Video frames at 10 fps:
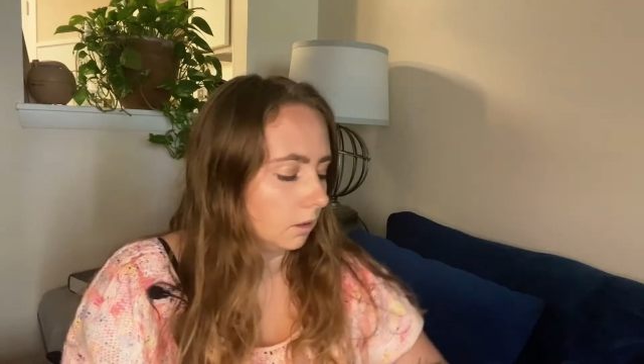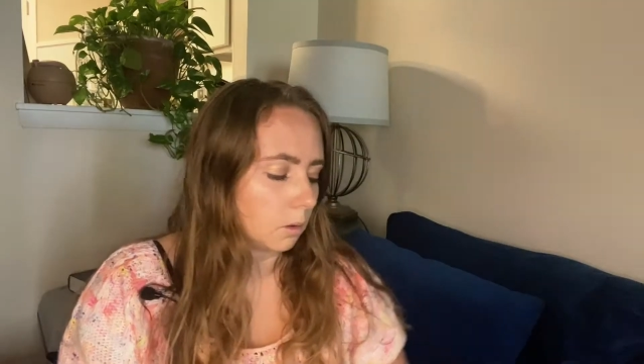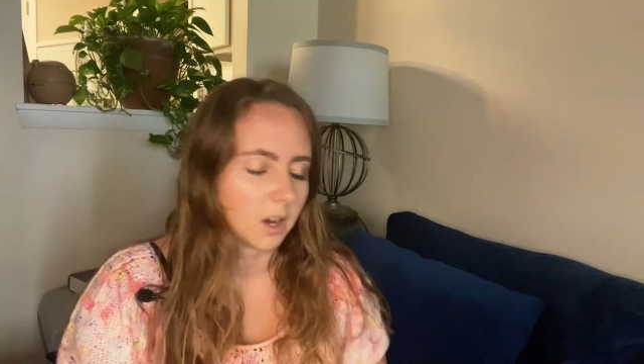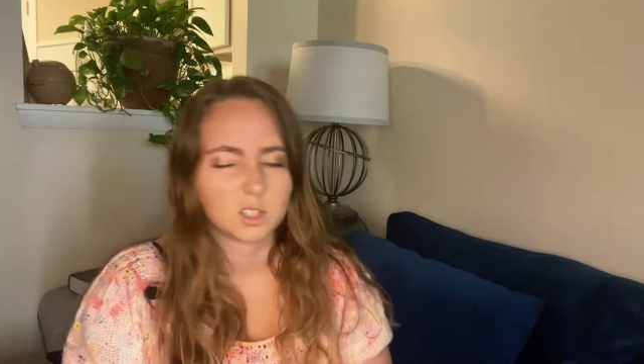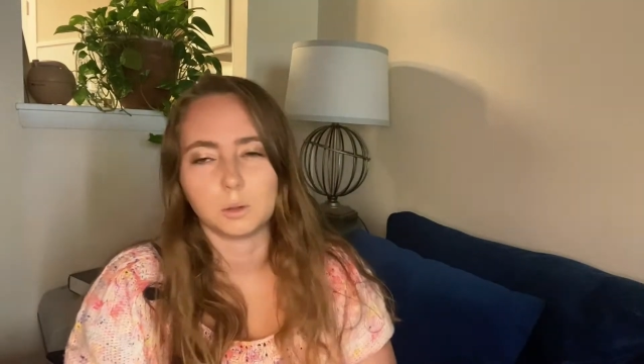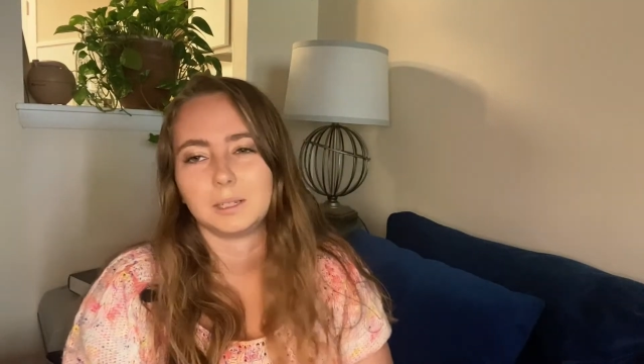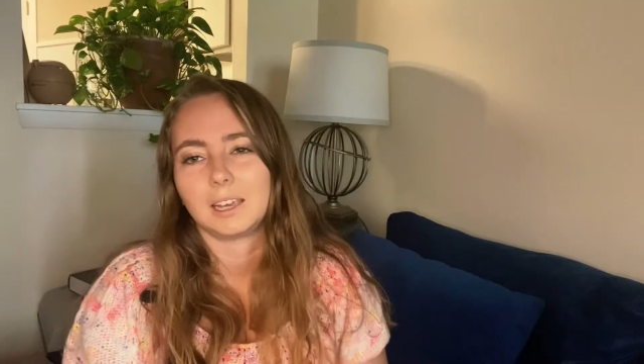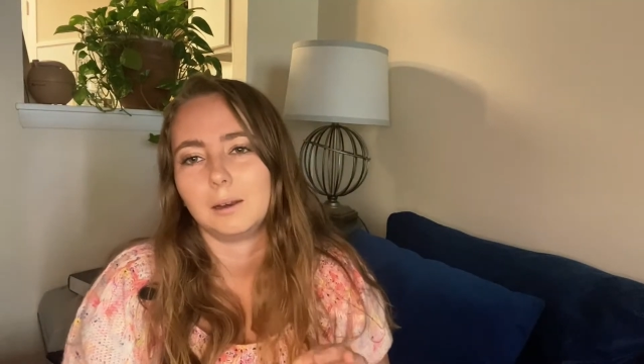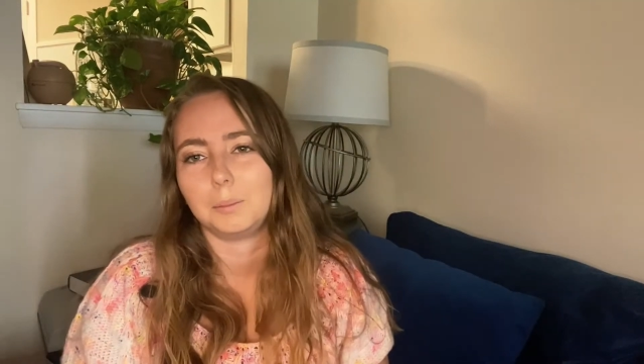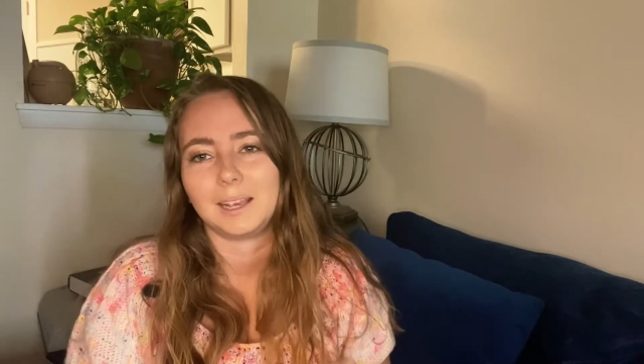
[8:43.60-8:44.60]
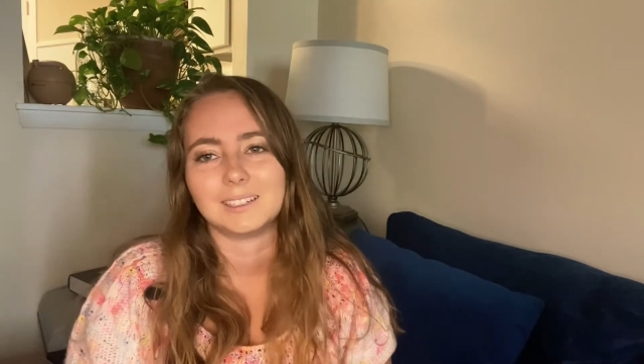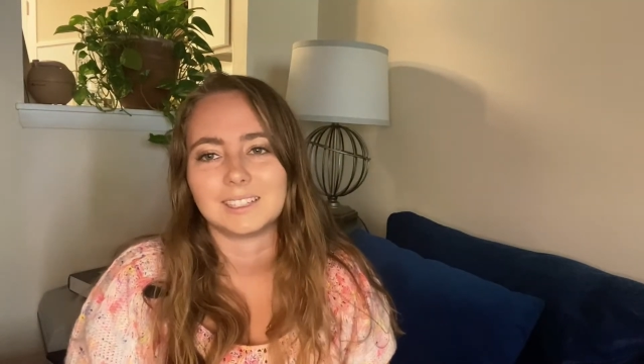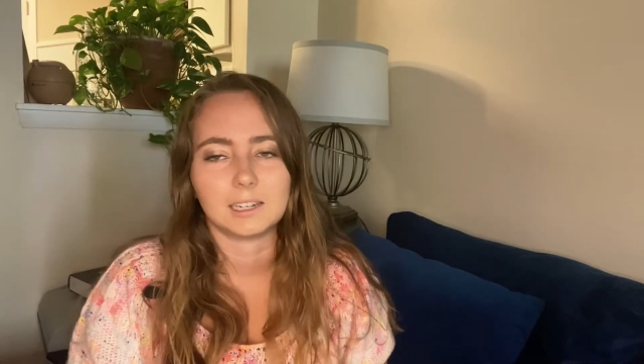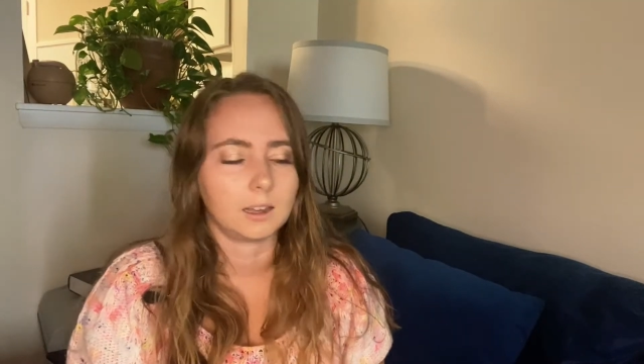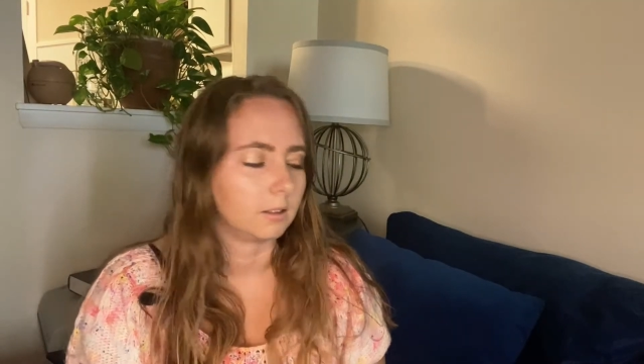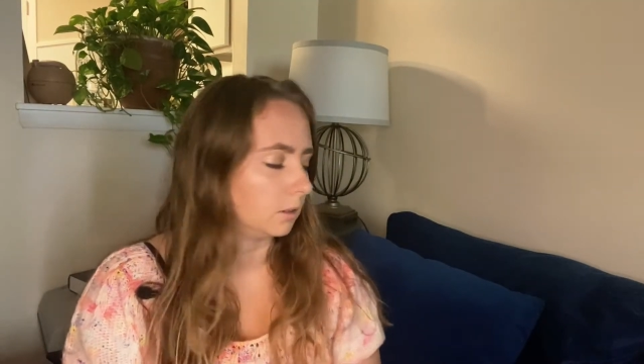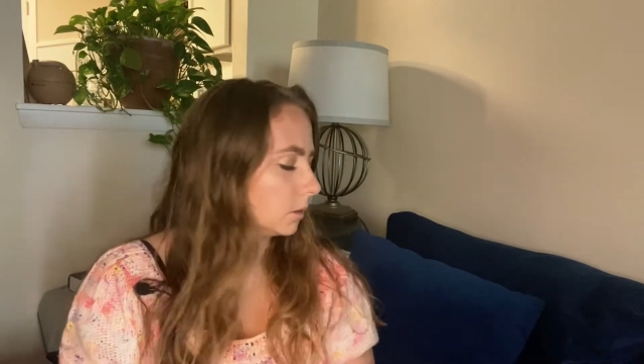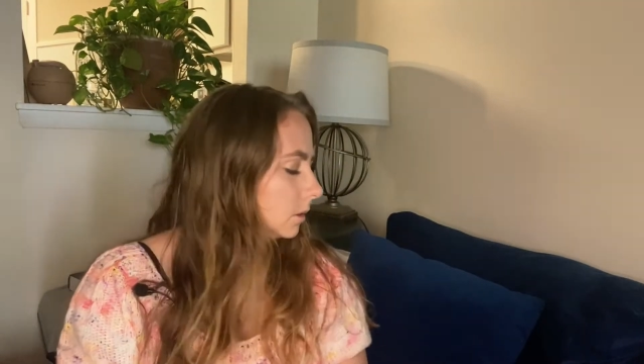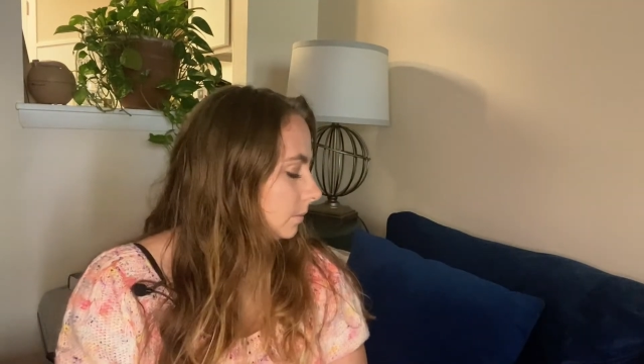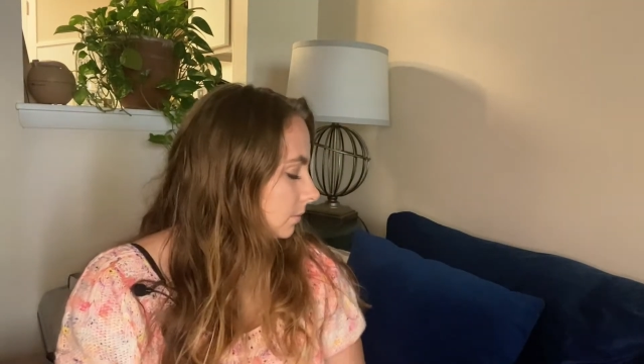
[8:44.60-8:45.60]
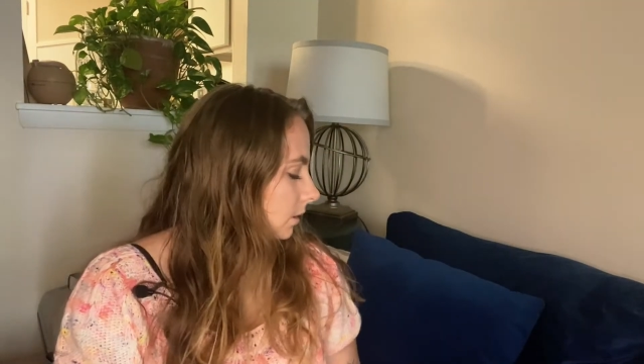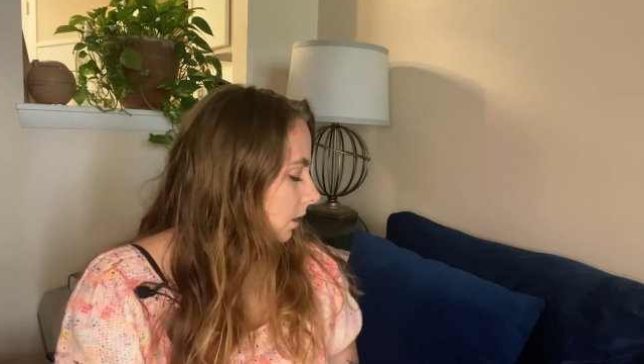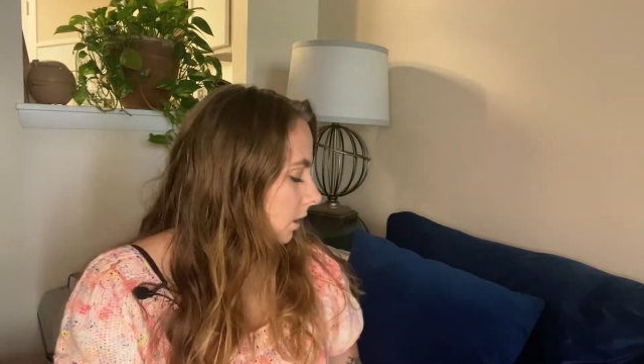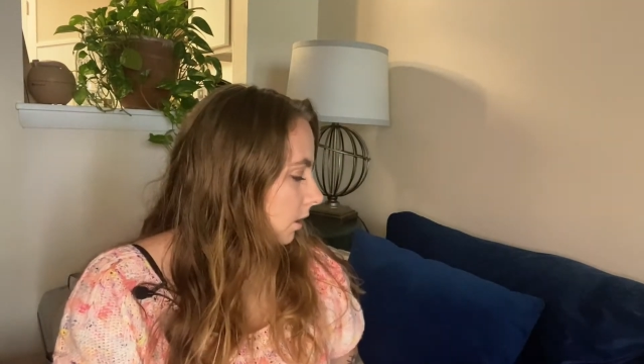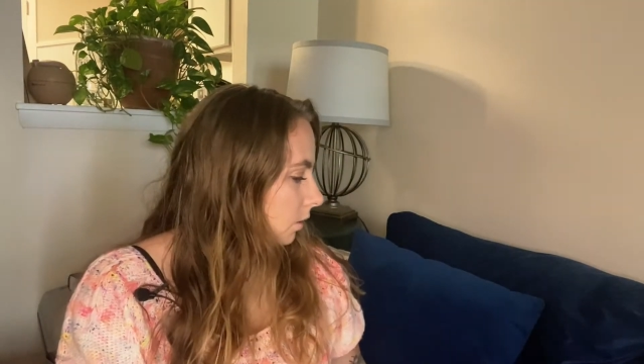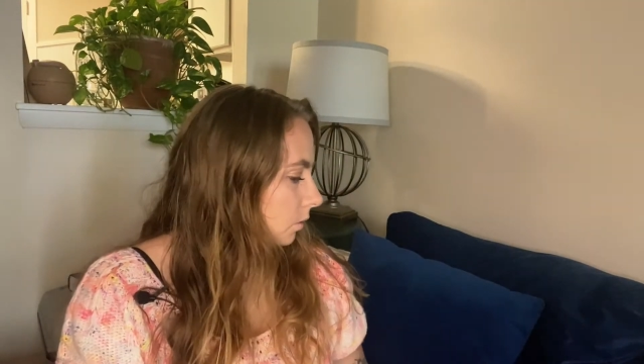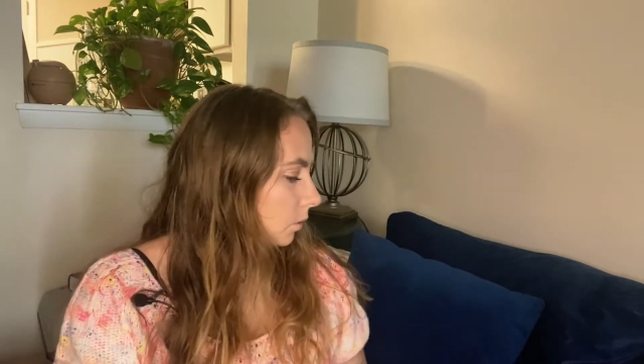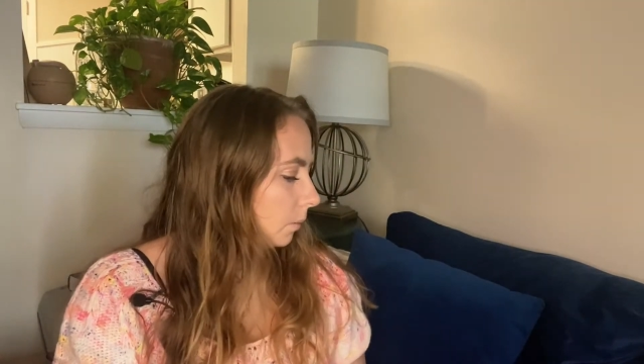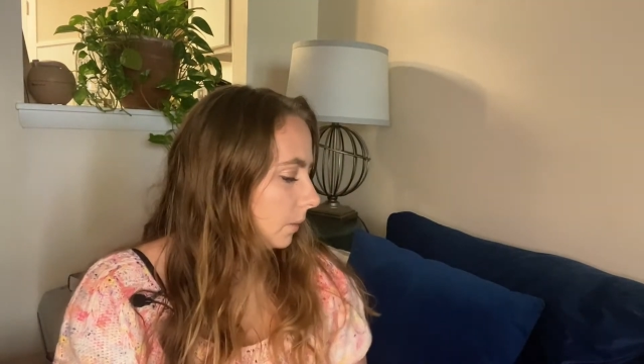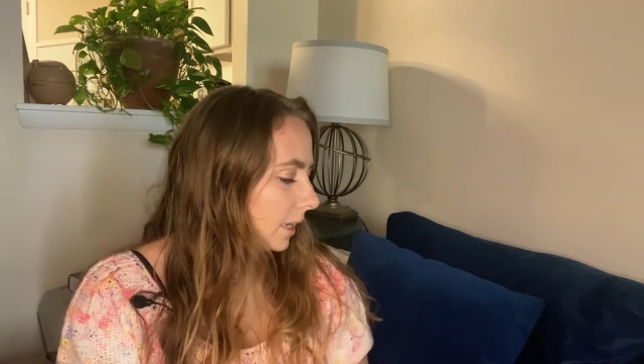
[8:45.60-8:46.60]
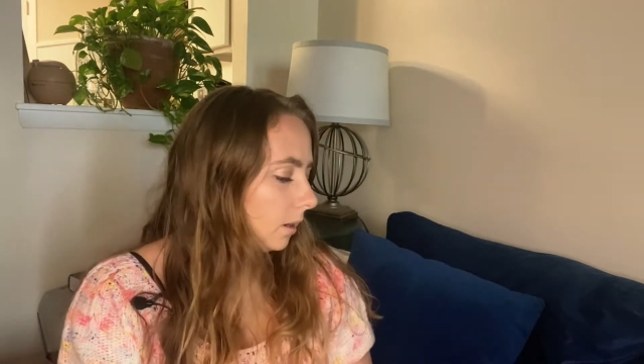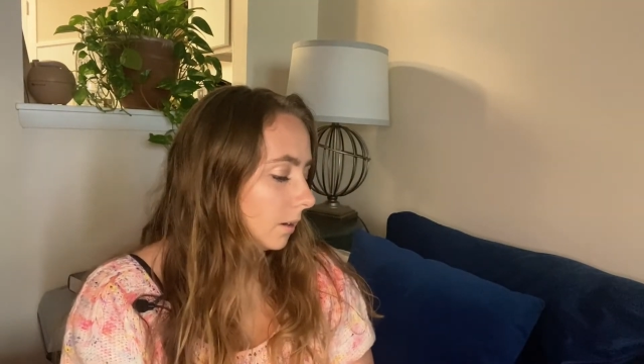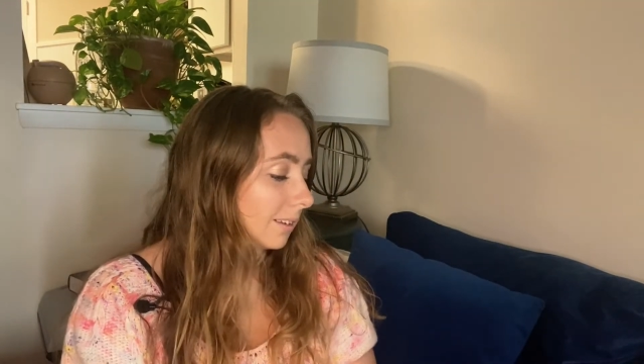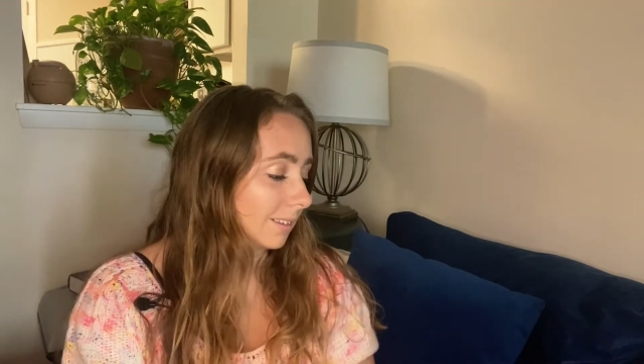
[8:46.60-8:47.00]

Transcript: will still be kind of pinks and yellows from there.